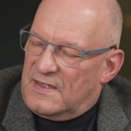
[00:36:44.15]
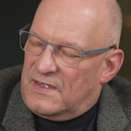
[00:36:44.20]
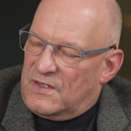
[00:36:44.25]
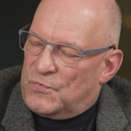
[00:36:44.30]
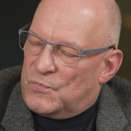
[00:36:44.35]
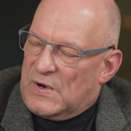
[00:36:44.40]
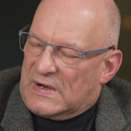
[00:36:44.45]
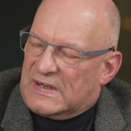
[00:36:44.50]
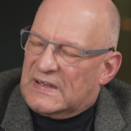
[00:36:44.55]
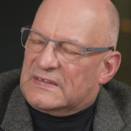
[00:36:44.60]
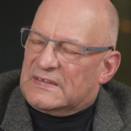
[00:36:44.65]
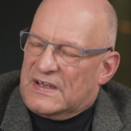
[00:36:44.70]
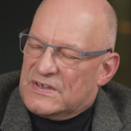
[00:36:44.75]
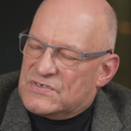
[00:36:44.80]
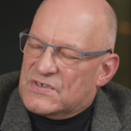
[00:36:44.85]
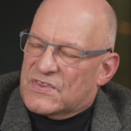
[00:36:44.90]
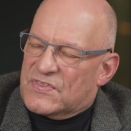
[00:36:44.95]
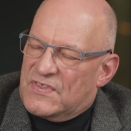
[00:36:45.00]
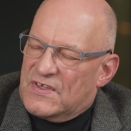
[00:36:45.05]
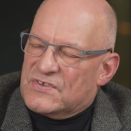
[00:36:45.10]

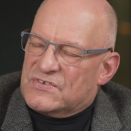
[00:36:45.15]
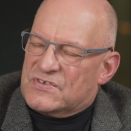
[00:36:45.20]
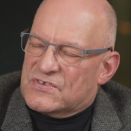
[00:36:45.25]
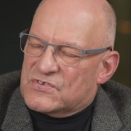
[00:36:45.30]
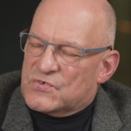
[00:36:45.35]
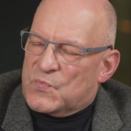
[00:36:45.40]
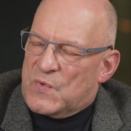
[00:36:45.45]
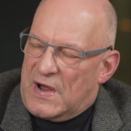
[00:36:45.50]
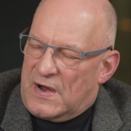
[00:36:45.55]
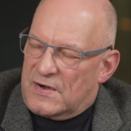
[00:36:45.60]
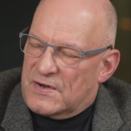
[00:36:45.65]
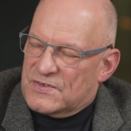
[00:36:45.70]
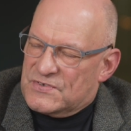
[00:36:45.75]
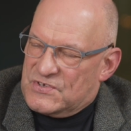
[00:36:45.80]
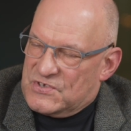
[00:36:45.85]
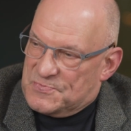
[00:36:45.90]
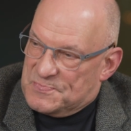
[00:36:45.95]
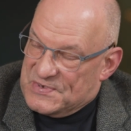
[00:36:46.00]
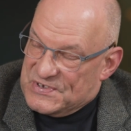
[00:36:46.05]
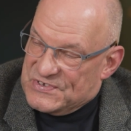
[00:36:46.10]
recognizing things as awareness
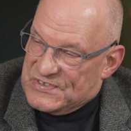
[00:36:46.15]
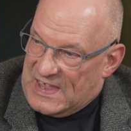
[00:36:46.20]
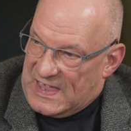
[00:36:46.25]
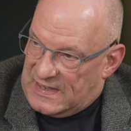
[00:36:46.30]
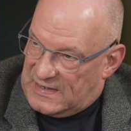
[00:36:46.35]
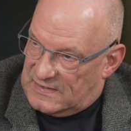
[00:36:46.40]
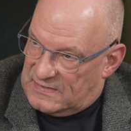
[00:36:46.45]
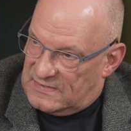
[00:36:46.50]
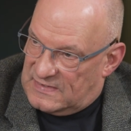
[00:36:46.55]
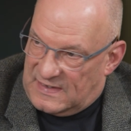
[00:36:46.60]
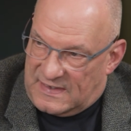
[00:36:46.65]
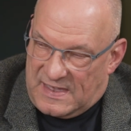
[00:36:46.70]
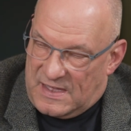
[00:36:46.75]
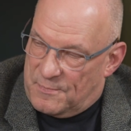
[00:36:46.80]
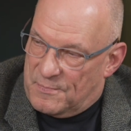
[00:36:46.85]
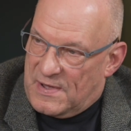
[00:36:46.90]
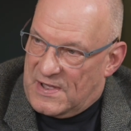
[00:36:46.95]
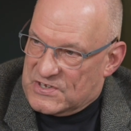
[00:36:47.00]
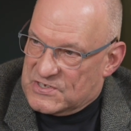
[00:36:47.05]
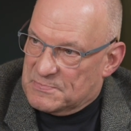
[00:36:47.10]
is mistaken. They
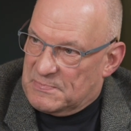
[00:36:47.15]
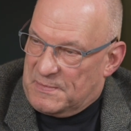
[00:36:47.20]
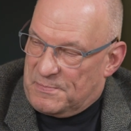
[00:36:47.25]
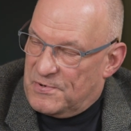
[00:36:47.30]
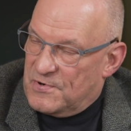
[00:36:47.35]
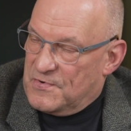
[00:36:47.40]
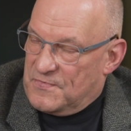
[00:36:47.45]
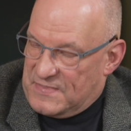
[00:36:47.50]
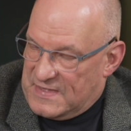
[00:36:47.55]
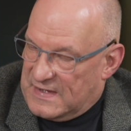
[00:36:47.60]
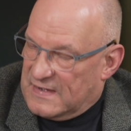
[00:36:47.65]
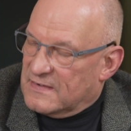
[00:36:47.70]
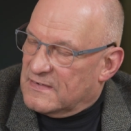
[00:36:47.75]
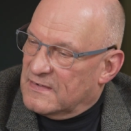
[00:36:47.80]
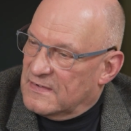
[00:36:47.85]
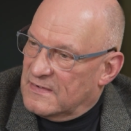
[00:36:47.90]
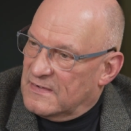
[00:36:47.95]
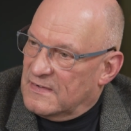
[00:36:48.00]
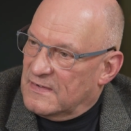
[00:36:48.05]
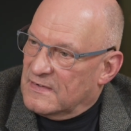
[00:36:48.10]
can't possibly prove that,
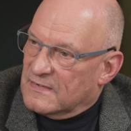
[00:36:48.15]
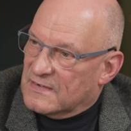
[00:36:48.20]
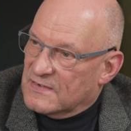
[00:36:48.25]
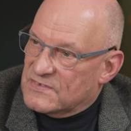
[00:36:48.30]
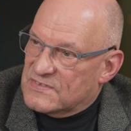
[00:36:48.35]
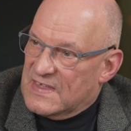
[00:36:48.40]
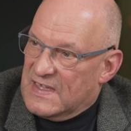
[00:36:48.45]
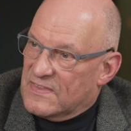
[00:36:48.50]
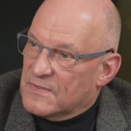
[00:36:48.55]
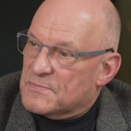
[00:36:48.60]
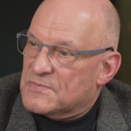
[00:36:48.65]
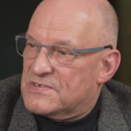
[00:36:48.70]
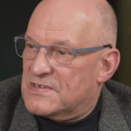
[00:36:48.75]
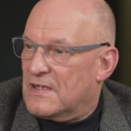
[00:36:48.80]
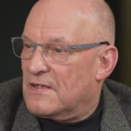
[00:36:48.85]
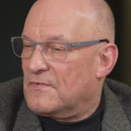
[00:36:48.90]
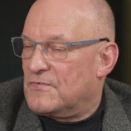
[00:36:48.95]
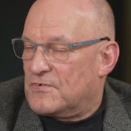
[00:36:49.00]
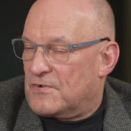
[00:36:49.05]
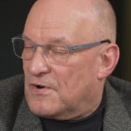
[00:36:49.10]
because they
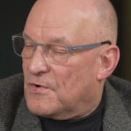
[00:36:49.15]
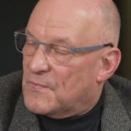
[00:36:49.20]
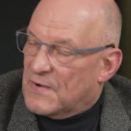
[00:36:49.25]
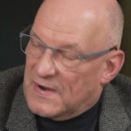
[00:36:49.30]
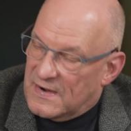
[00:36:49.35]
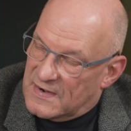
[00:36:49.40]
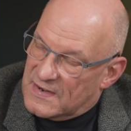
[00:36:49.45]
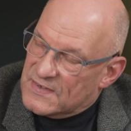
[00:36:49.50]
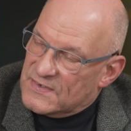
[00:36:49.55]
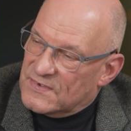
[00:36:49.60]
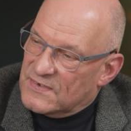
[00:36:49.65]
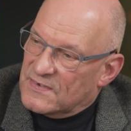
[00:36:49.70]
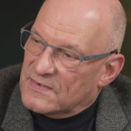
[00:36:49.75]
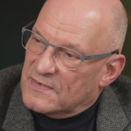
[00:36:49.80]
themselves are awareness.